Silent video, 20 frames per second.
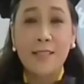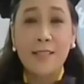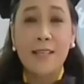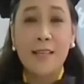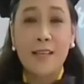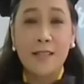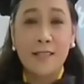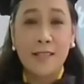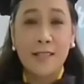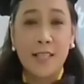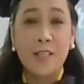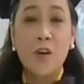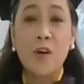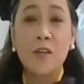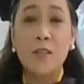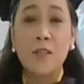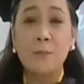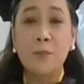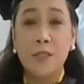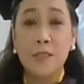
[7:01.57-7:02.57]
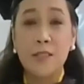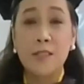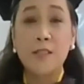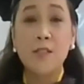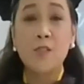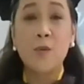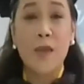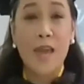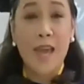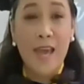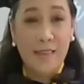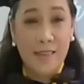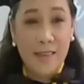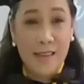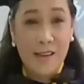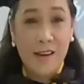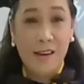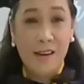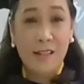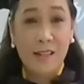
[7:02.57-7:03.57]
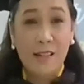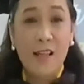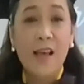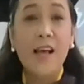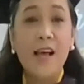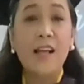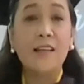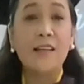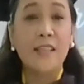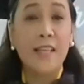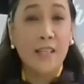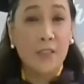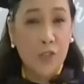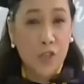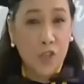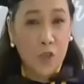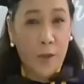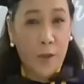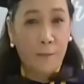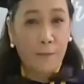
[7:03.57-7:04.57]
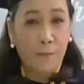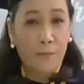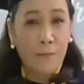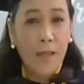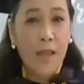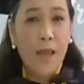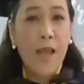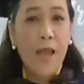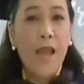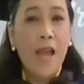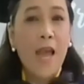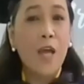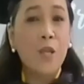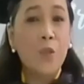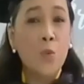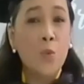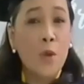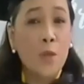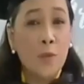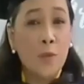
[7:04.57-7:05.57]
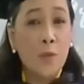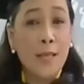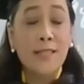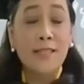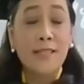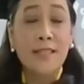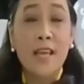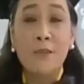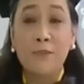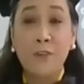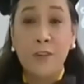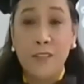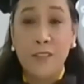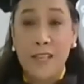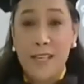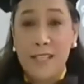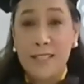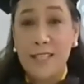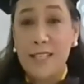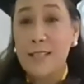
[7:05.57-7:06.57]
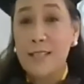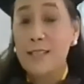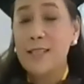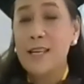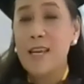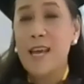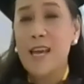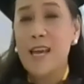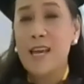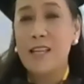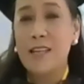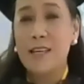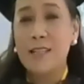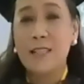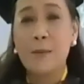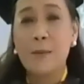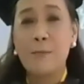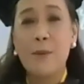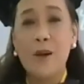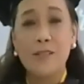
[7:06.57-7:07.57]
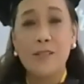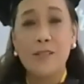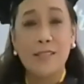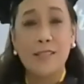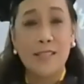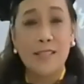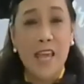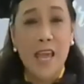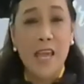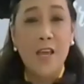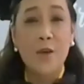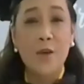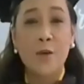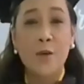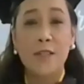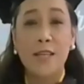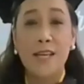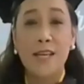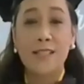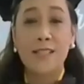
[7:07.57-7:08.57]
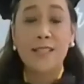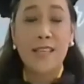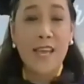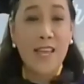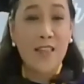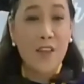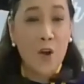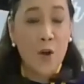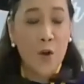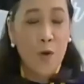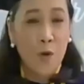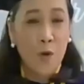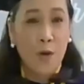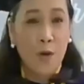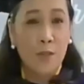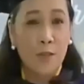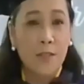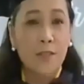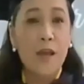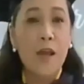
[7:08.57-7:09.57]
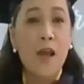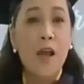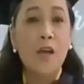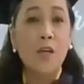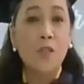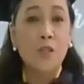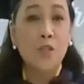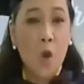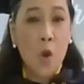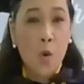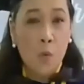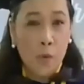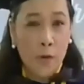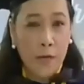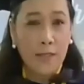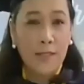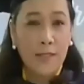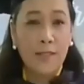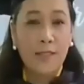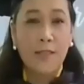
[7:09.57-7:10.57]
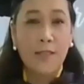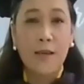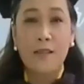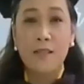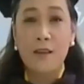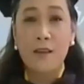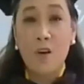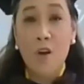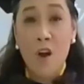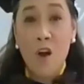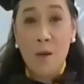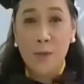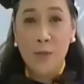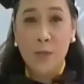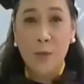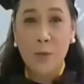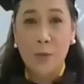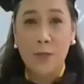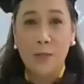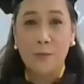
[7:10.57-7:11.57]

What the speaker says: synonymous to ethical leadership. And when we say phronesis, it is about seeing goodness in others towards the common good.